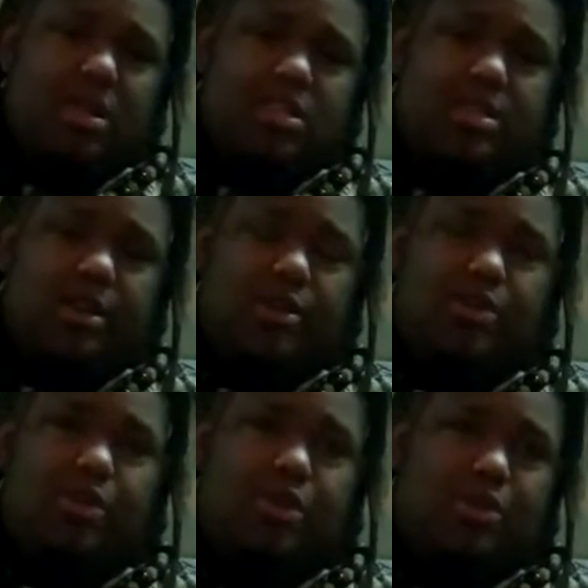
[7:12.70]

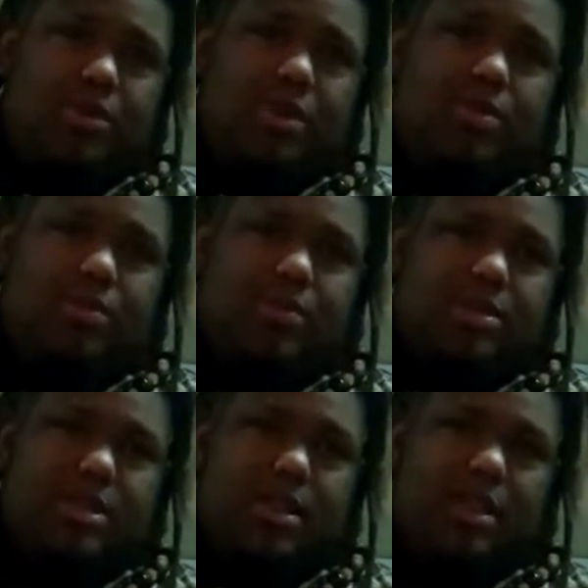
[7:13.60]
So Nui
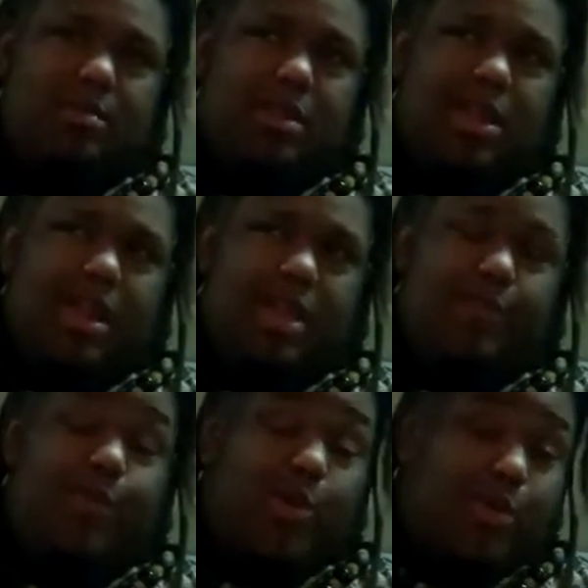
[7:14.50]
was a name that I got
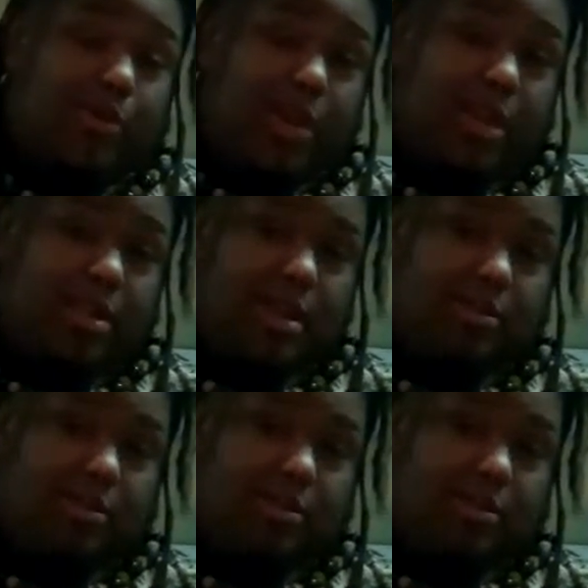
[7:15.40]
in 4th grade.